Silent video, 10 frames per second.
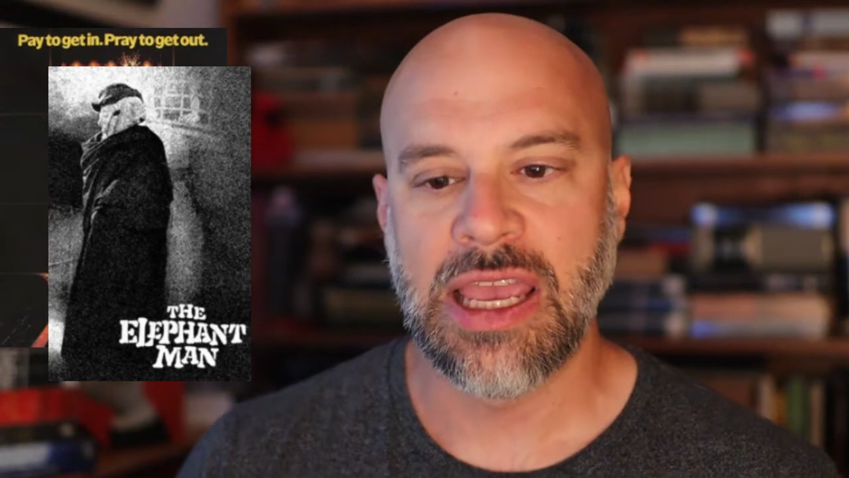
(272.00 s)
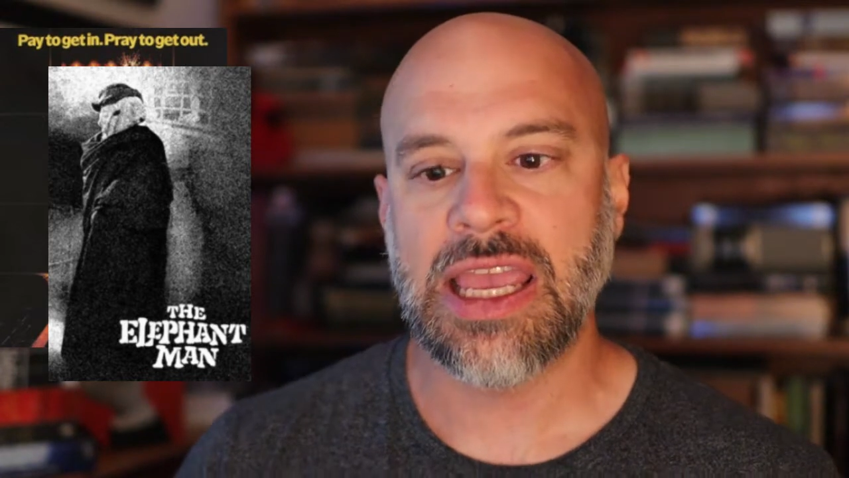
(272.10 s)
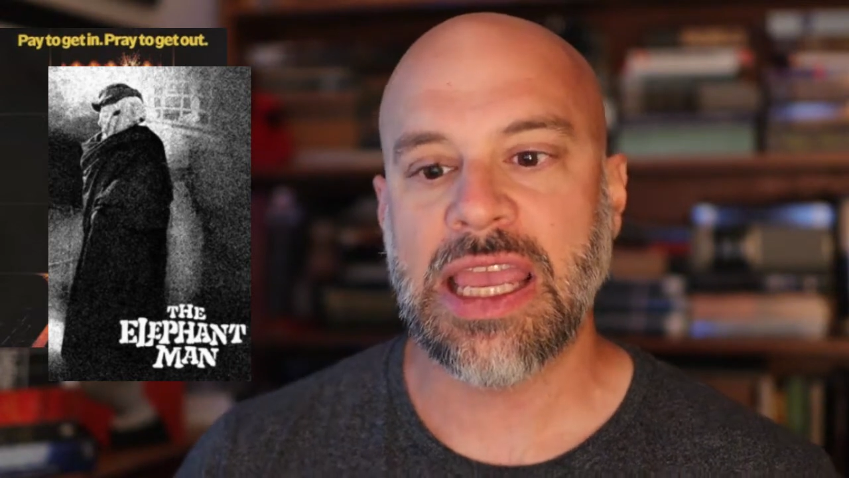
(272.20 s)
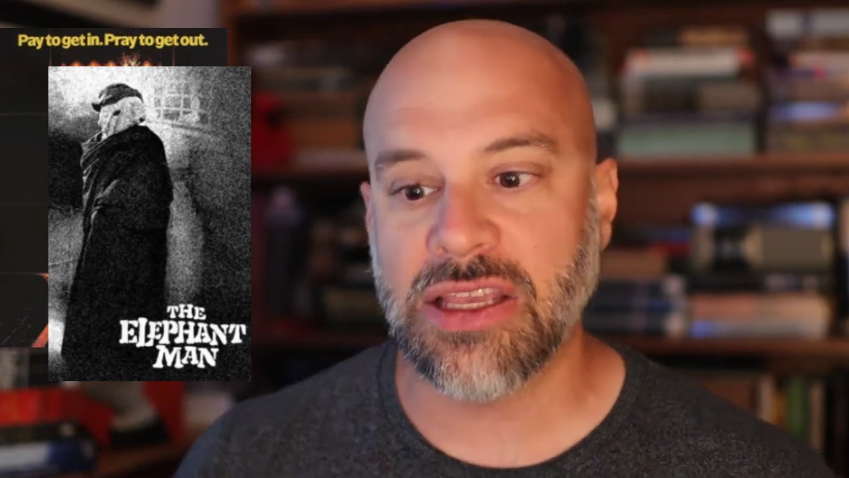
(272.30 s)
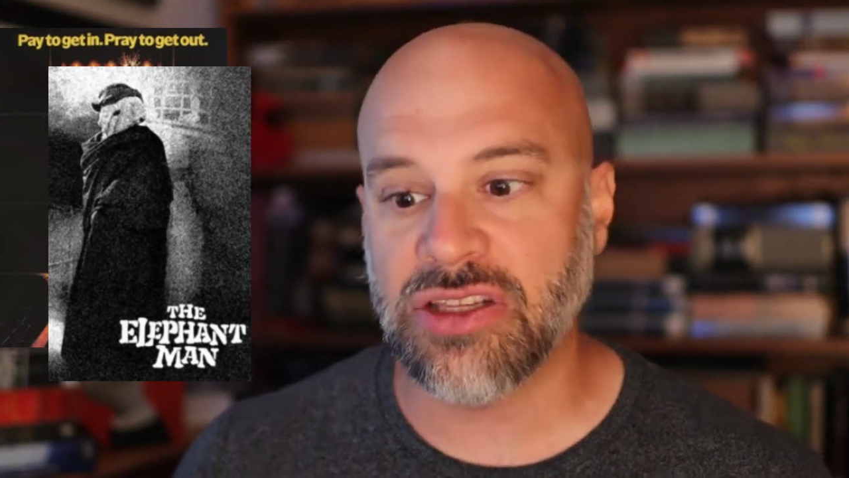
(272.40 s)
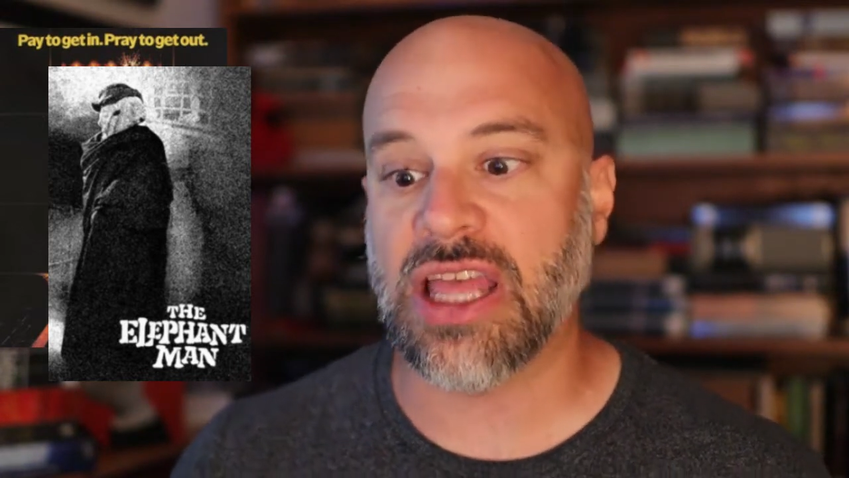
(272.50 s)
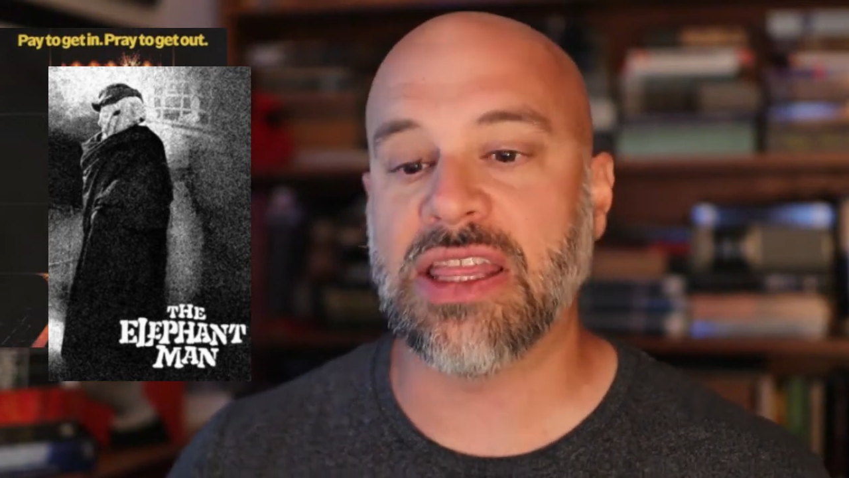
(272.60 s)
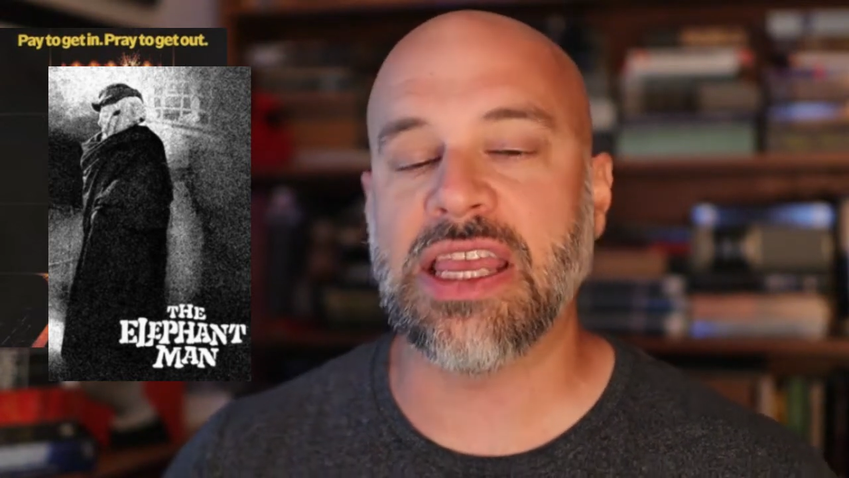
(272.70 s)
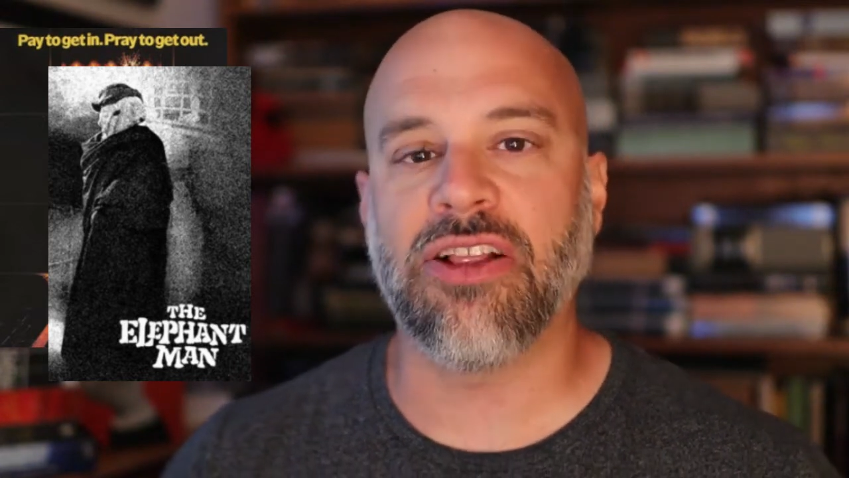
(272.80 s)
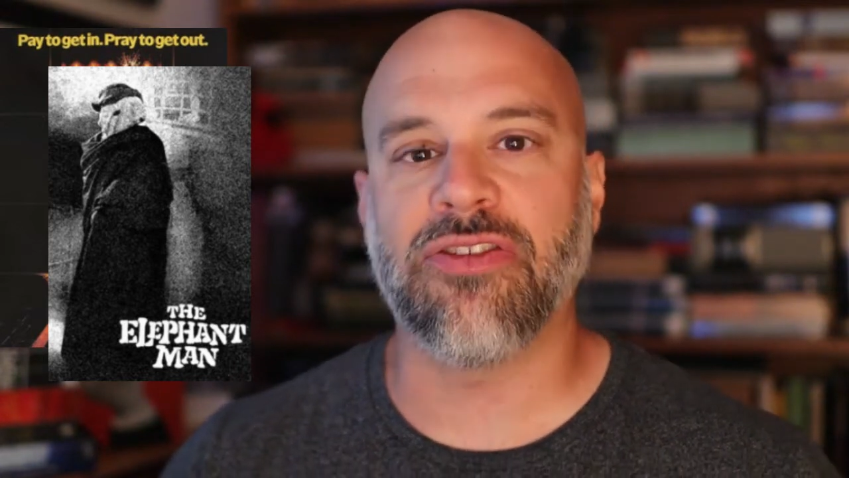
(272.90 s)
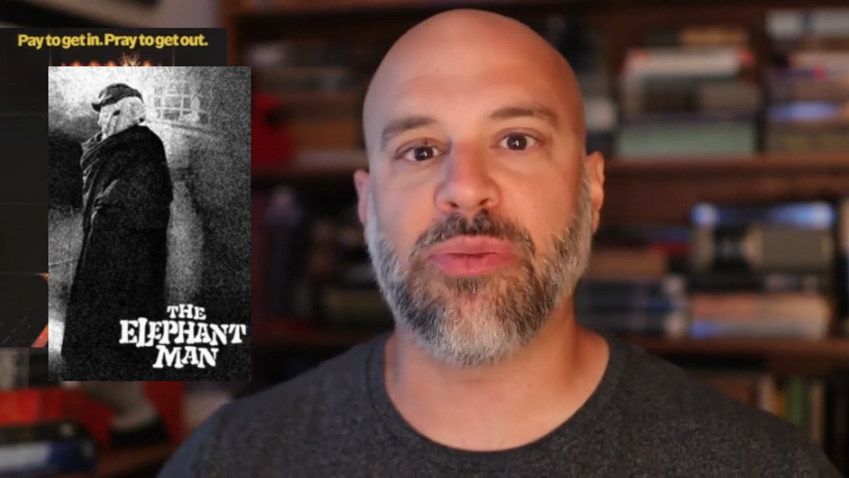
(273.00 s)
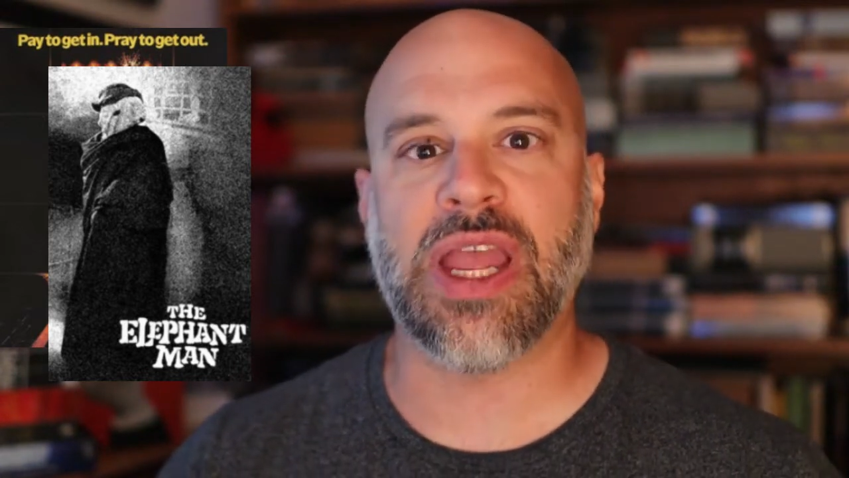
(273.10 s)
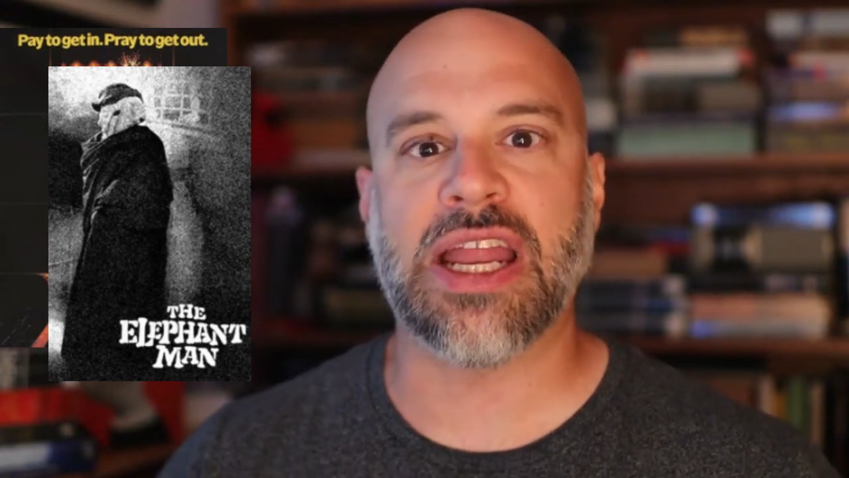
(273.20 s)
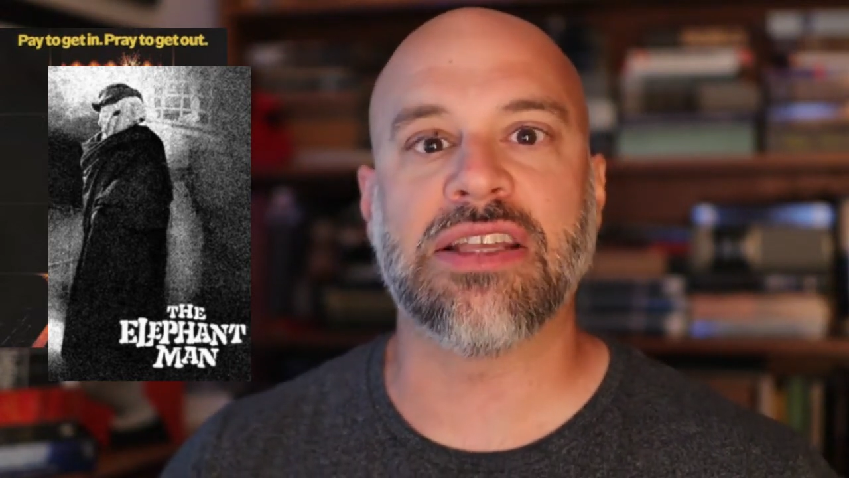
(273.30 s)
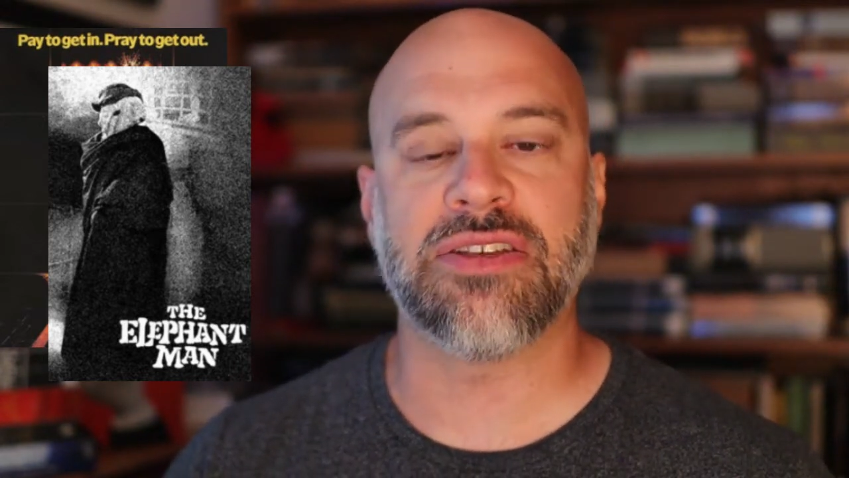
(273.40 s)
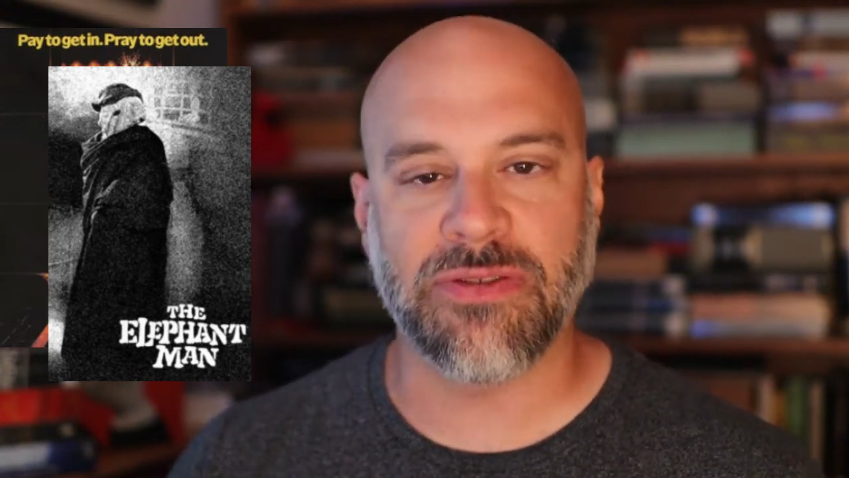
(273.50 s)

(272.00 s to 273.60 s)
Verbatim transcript: is, The Elephant Man is a